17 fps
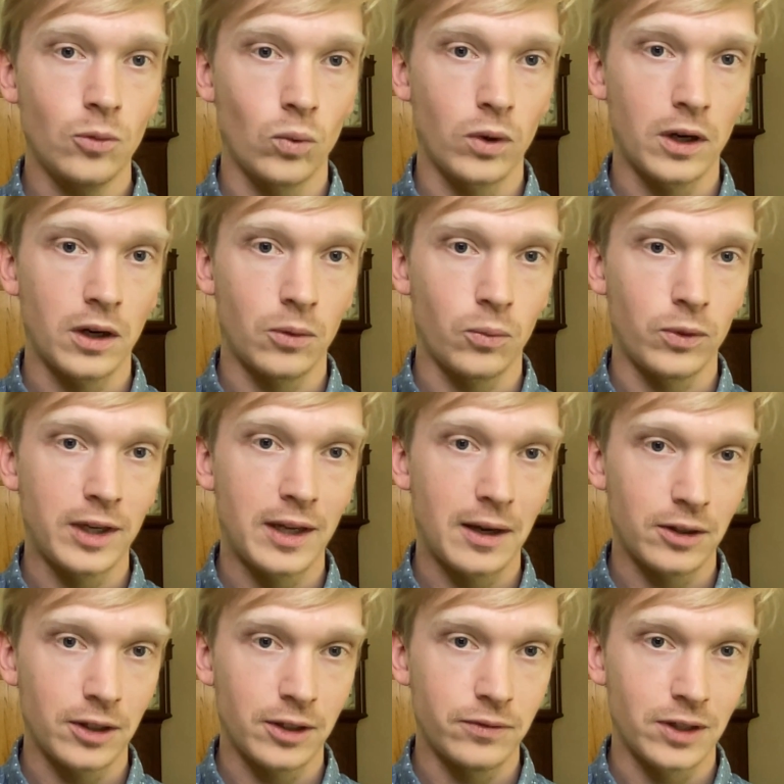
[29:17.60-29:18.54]
where we
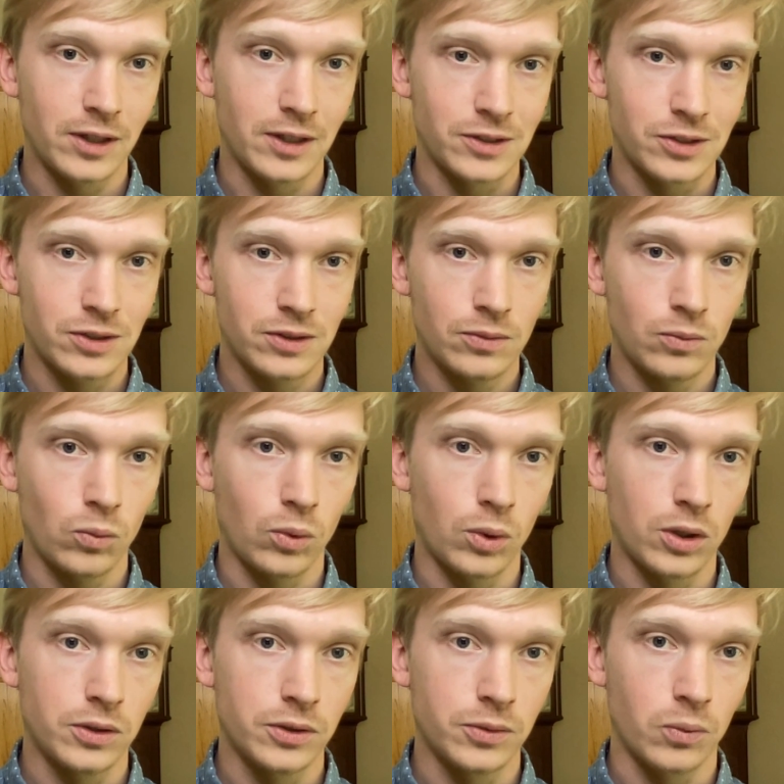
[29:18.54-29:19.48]
now live in this
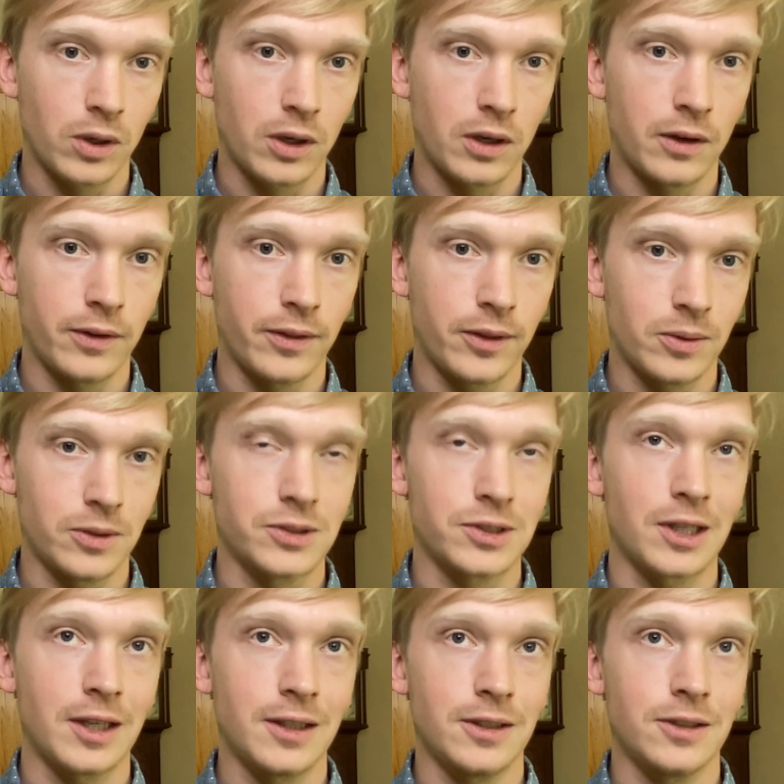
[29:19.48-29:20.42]
world where there
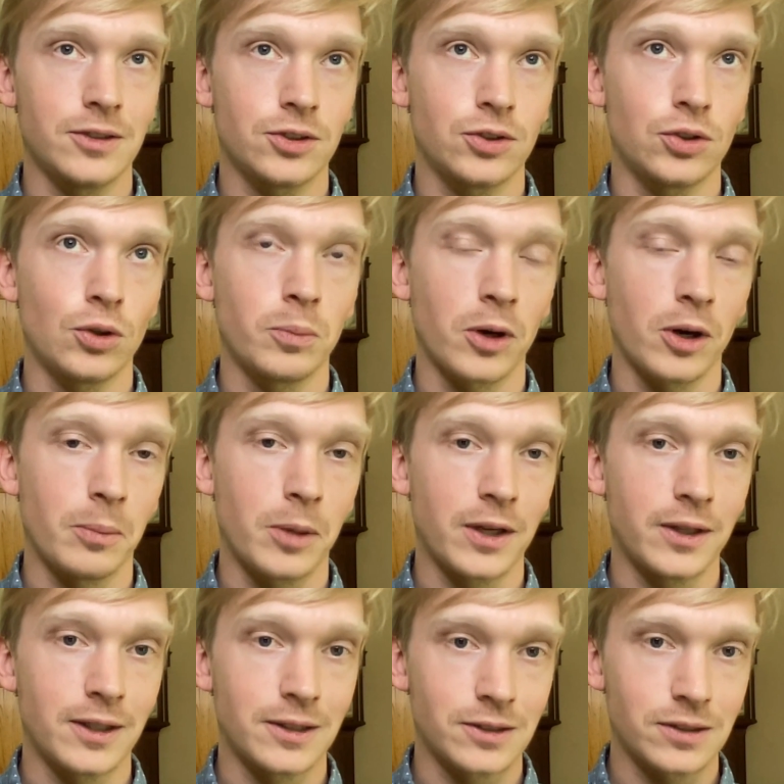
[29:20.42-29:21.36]
is a
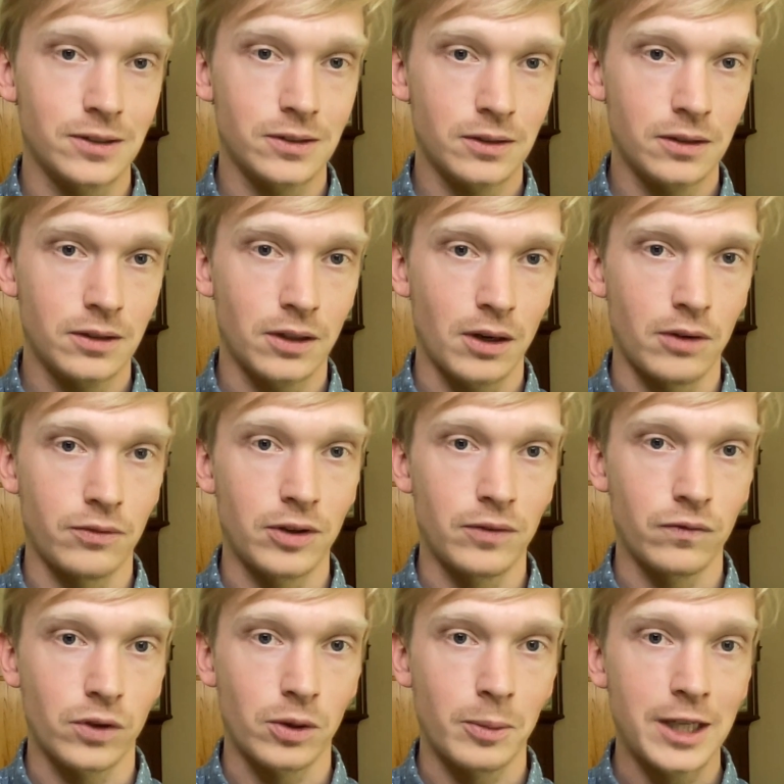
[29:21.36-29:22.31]
superabundance of
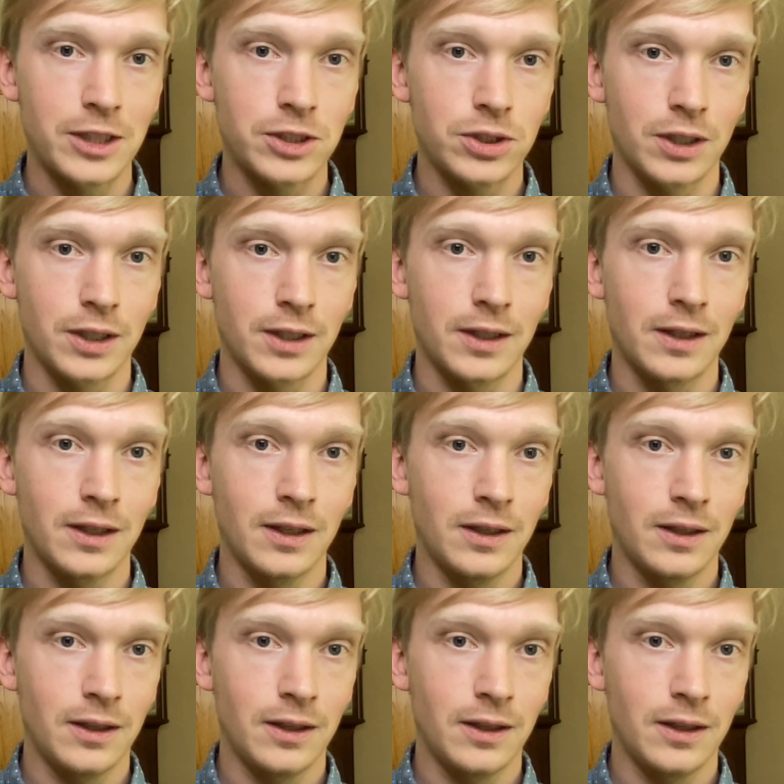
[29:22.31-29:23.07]
information.